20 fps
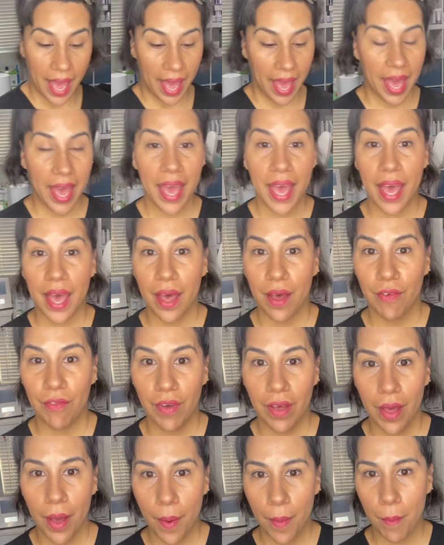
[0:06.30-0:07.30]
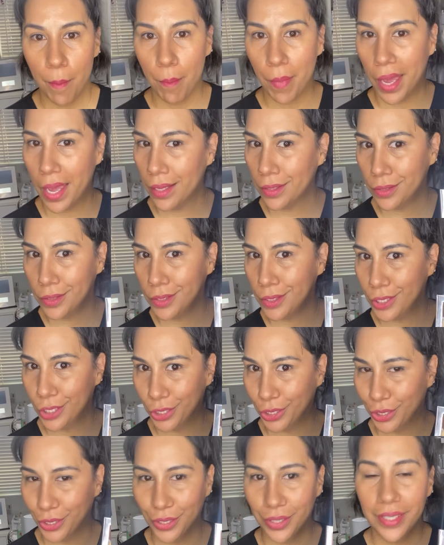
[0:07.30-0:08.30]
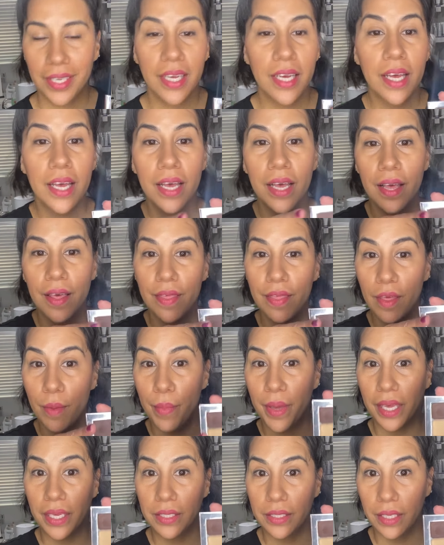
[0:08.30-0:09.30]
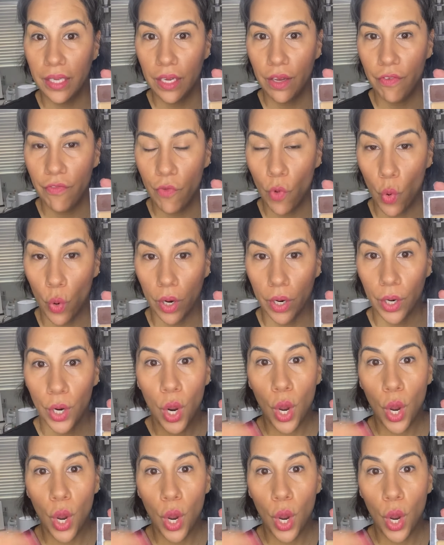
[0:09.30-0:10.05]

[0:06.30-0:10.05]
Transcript: have mastered the basic four.